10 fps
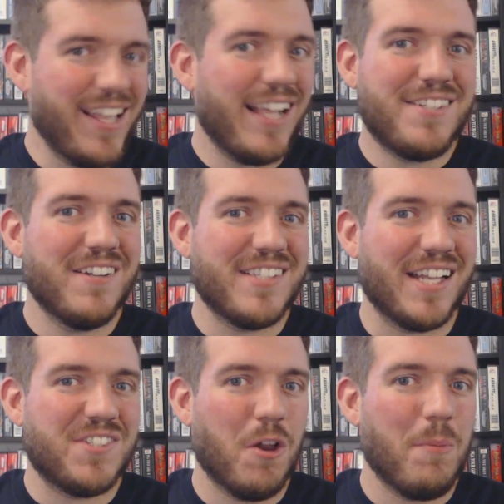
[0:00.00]
the Dead series
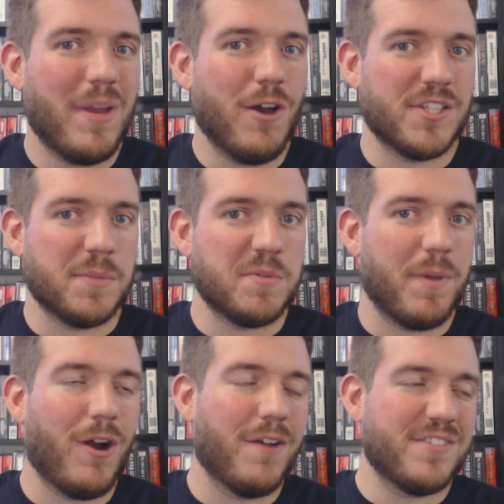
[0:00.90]
had so many awesome
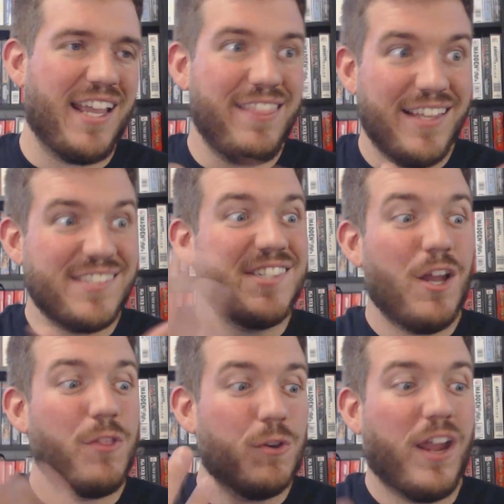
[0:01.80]
spin-offs, and this is
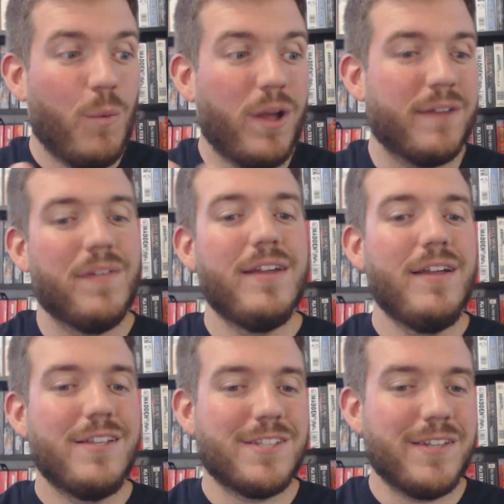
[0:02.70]
another great one.
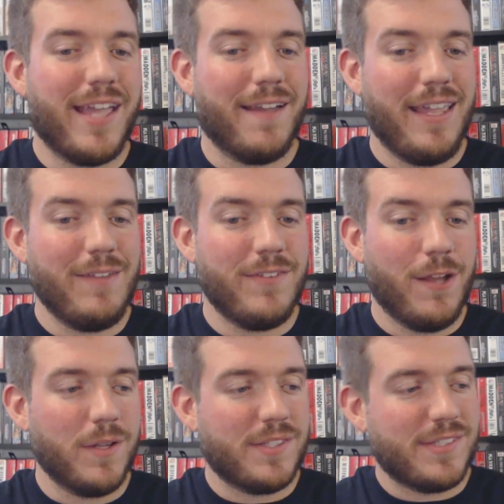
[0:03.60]
So yeah,
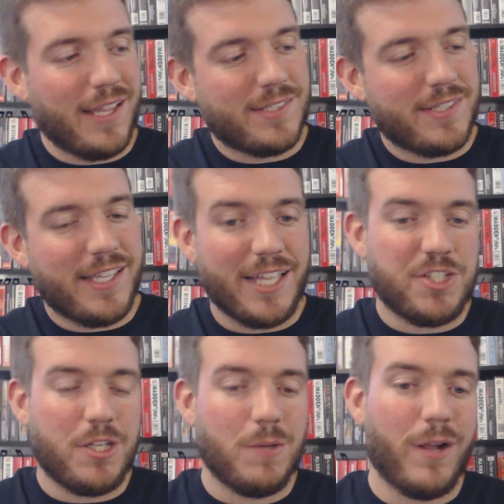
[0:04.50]
even though it says
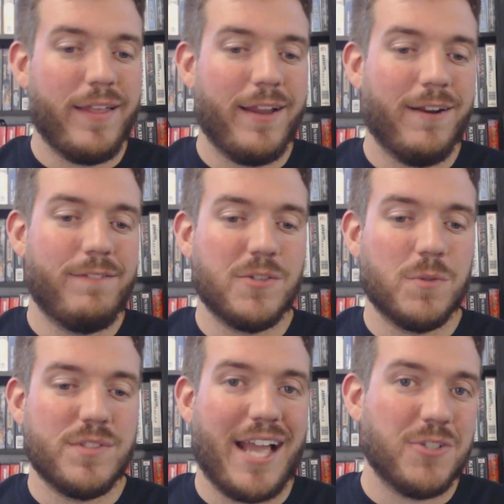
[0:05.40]
THQ on there,
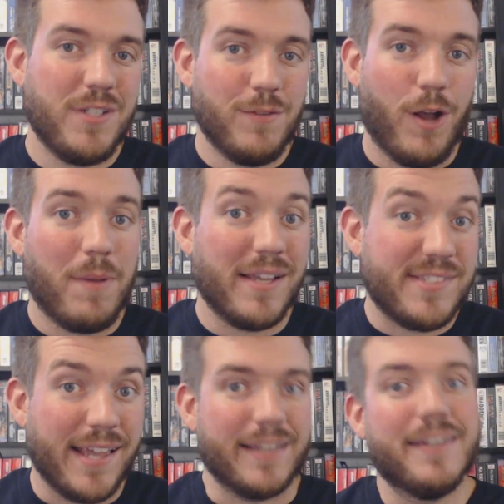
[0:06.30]
this was actually developed by
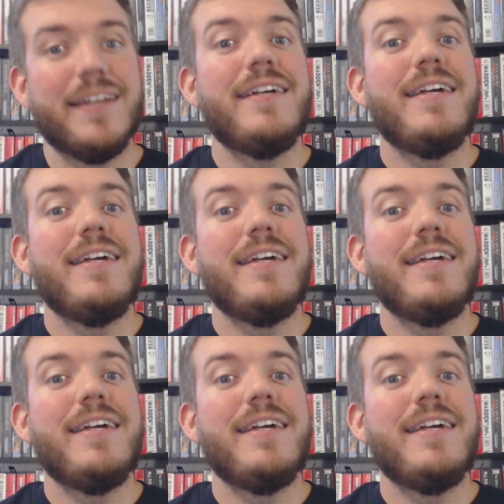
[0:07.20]
Sega,